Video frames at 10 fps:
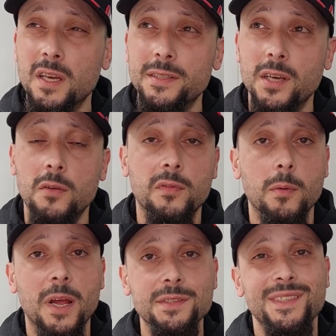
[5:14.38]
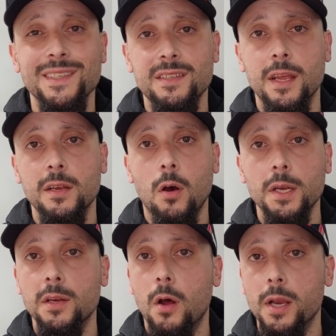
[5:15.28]
they sell for about
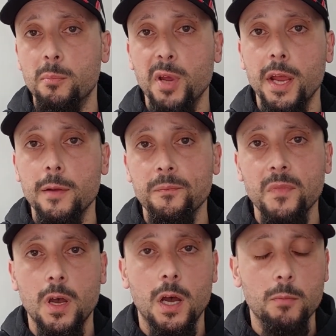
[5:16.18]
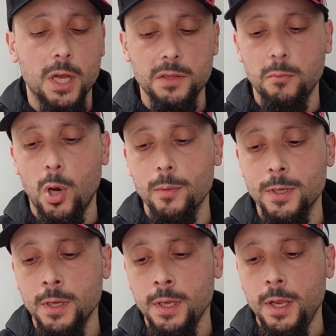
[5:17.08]
$16.99 a pair at the
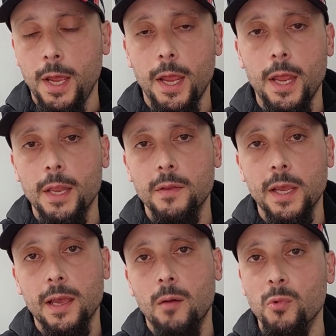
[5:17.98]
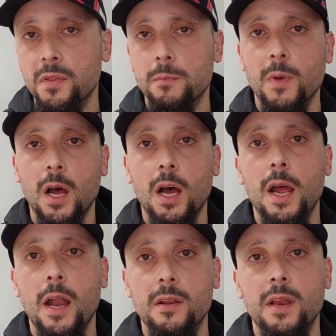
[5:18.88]
moment, and they come with
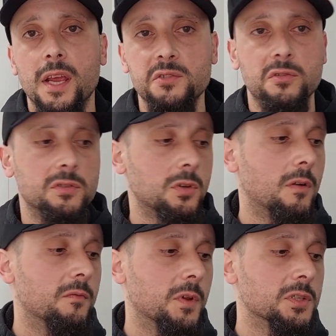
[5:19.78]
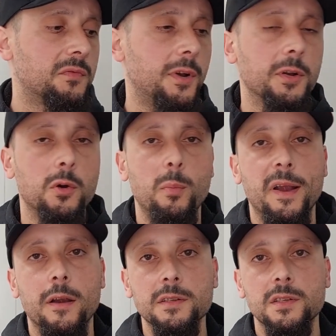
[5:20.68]
added extras of spherical
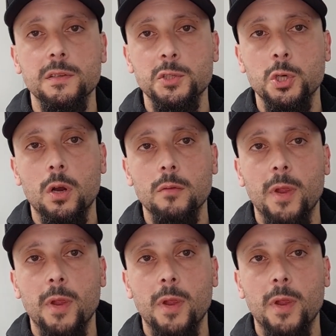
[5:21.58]
bearings in the shock